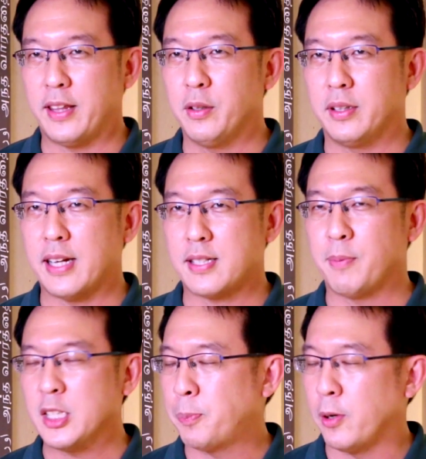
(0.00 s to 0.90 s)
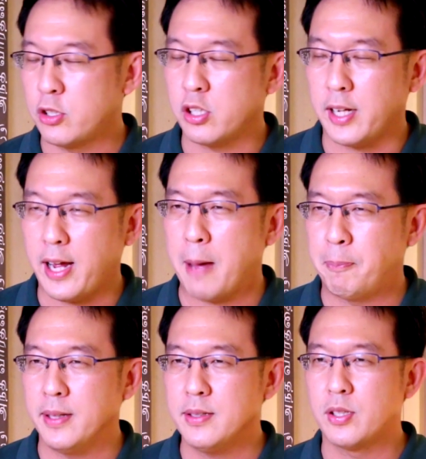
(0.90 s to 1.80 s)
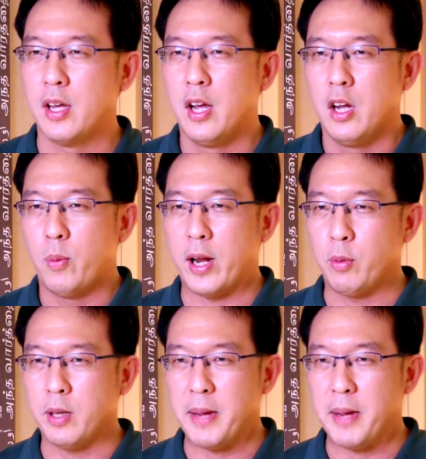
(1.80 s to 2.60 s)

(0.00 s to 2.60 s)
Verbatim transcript: think there's something spiritual that happens when we